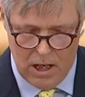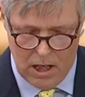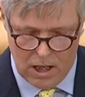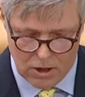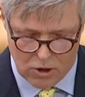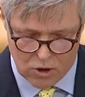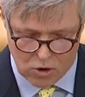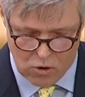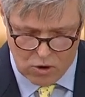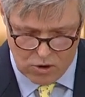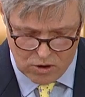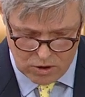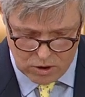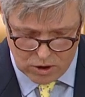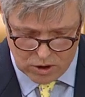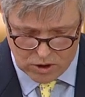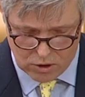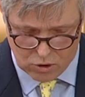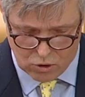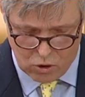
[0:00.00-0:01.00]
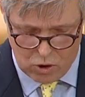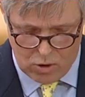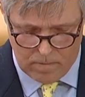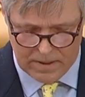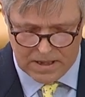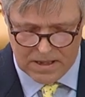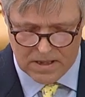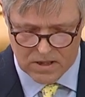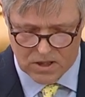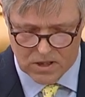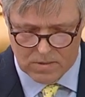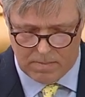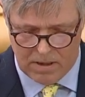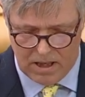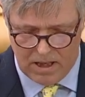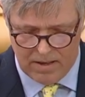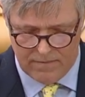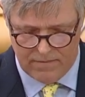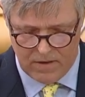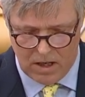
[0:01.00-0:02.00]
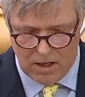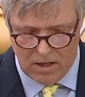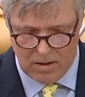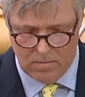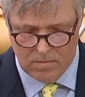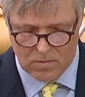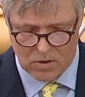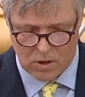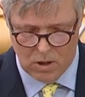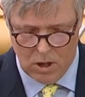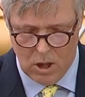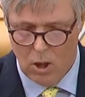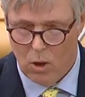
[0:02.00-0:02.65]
A drop in the supply of homes